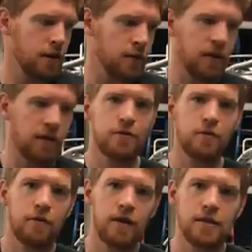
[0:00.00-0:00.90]
anything too
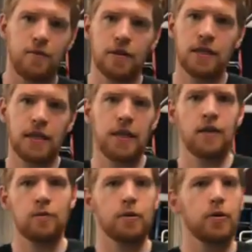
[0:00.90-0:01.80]
crazy with cleaning
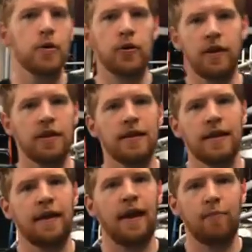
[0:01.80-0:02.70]
or brewing or anything like that.